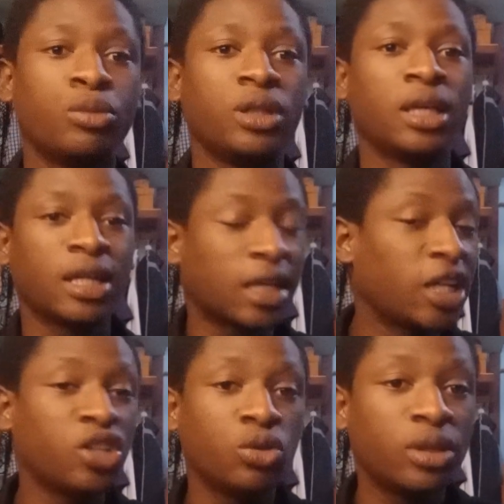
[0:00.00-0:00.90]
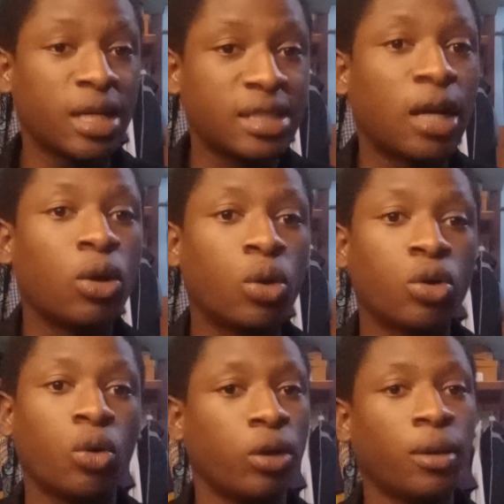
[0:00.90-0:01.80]
be guiding you guys
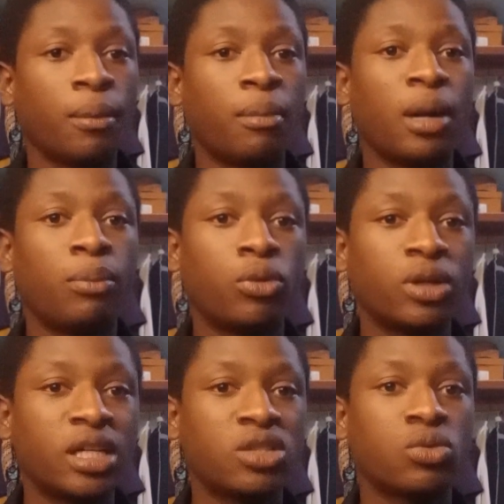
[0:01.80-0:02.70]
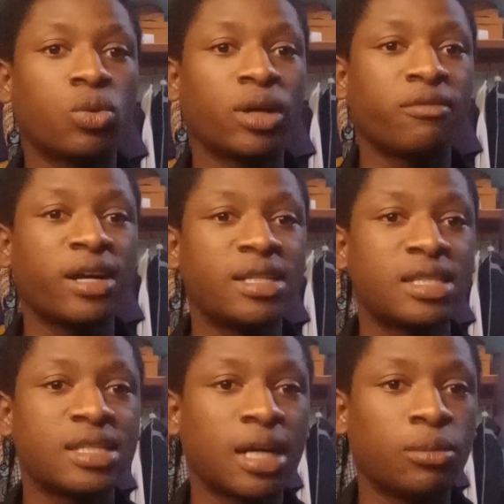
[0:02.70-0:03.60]
along on my progress, whatever it
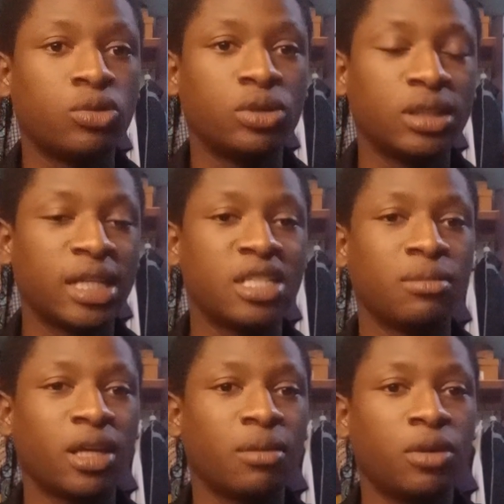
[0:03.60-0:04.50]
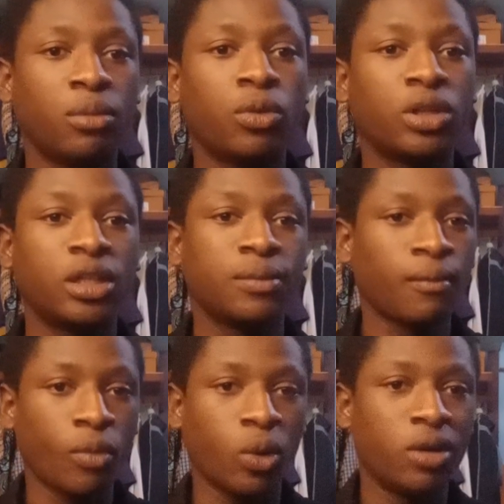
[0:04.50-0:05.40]
is I'm doing that's making me money,
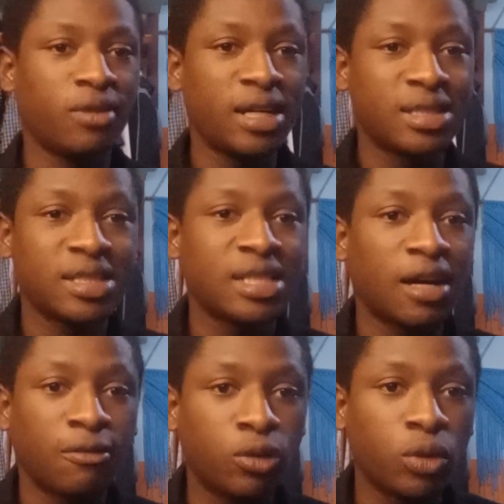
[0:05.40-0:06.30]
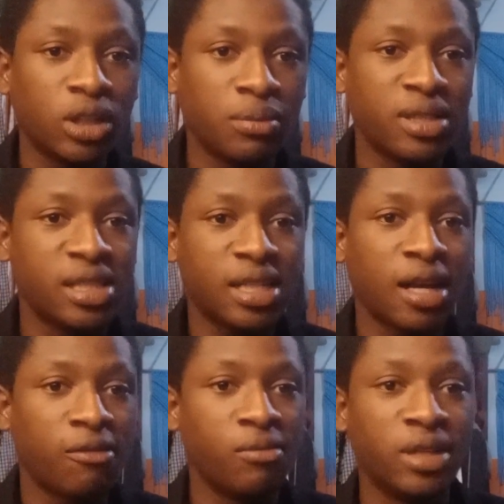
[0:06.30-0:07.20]
whatever it is I've done, the mistake
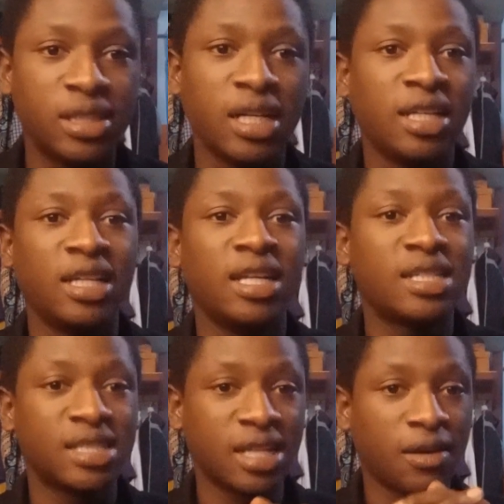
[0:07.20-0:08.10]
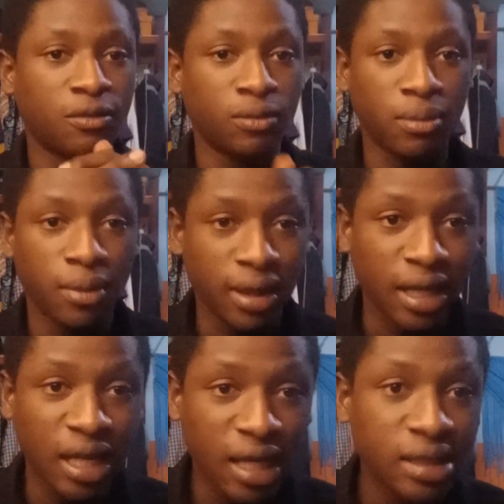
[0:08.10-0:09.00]
I've made, the lessons I've
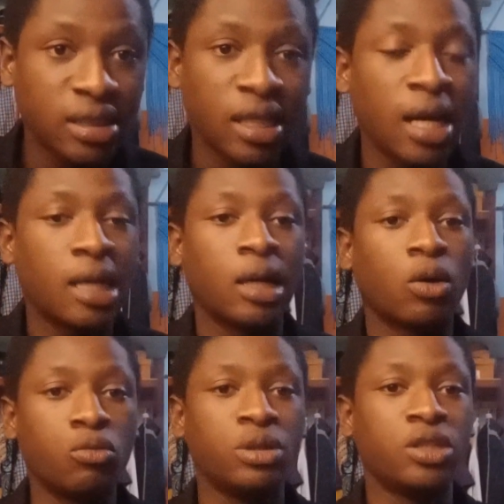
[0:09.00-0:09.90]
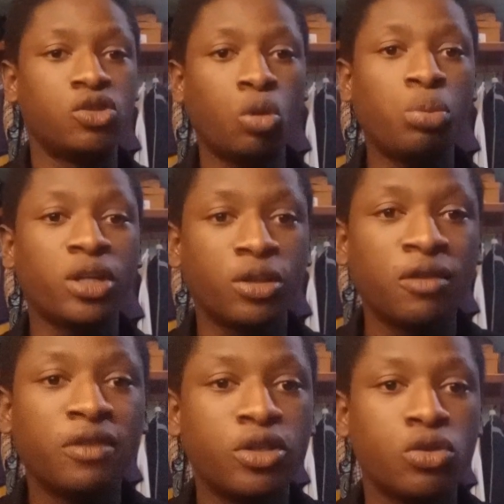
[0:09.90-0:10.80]
learned. I'll be
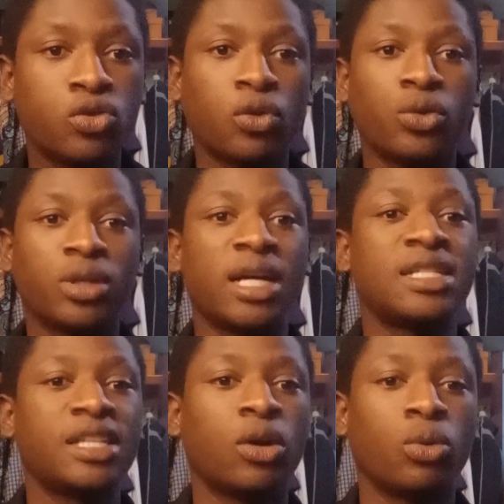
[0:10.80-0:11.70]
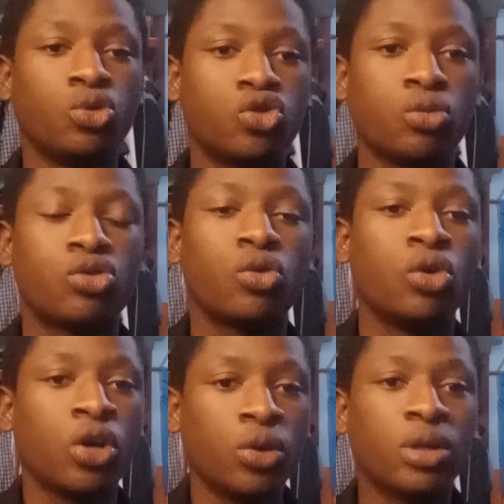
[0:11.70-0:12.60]
dropping videos for you guys here on YouTube. So
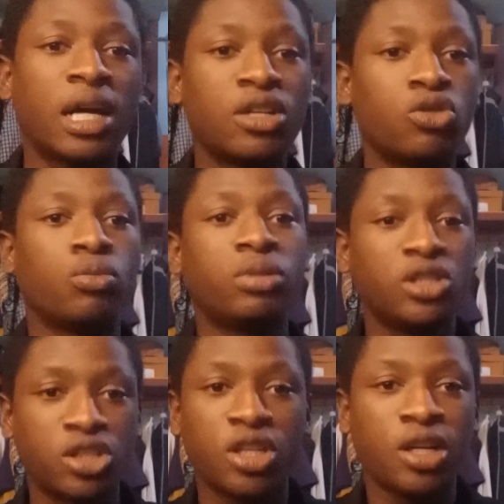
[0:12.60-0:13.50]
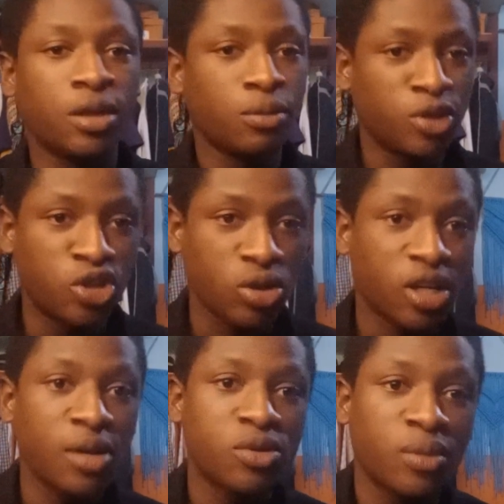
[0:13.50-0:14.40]
you guys should please
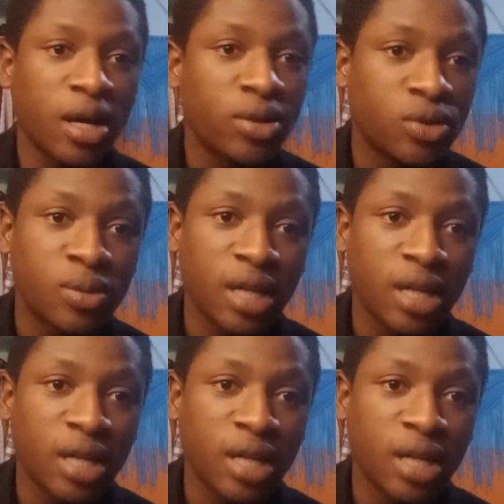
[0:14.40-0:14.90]
subscribe to my YouTube